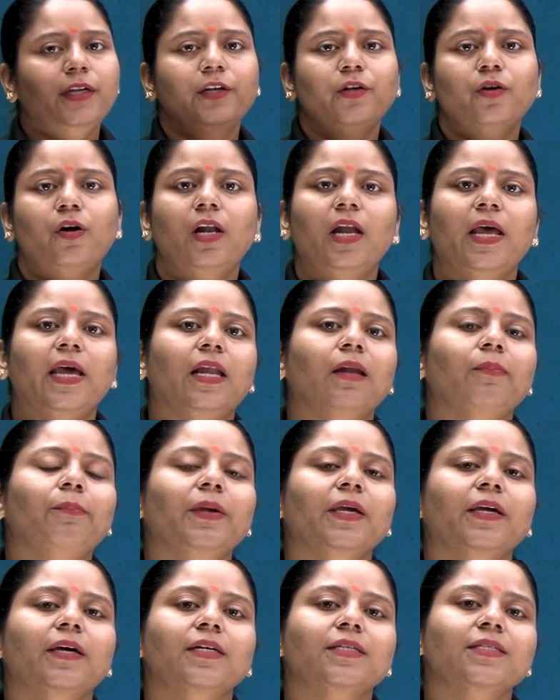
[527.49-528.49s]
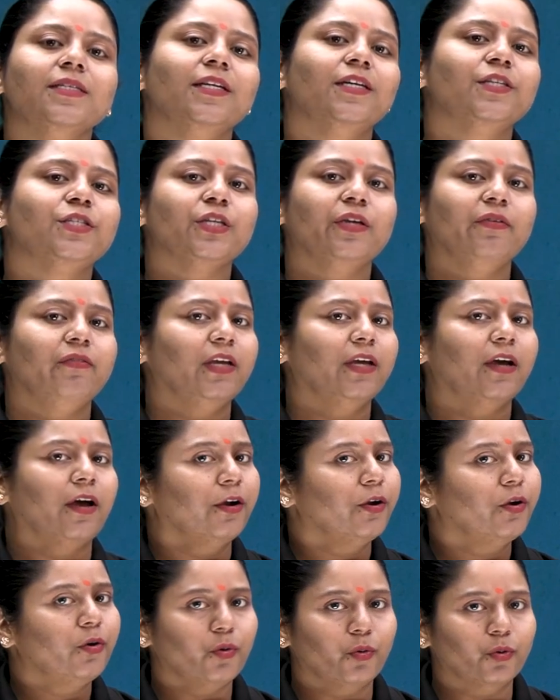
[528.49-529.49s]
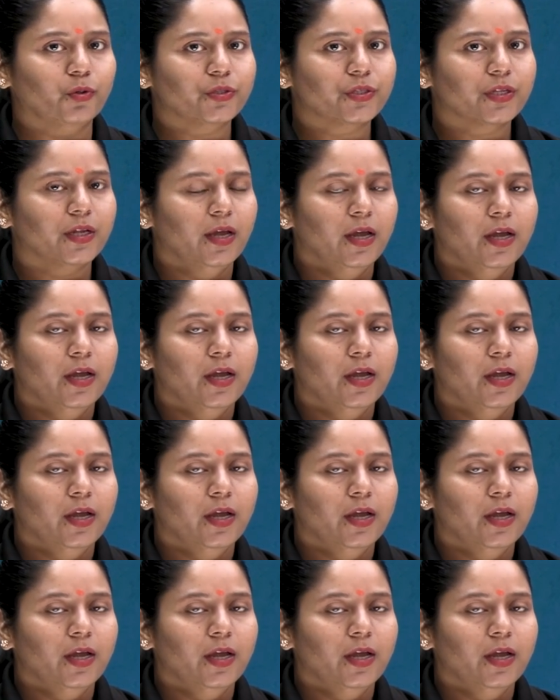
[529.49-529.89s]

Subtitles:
at all helping us in achieving our goals.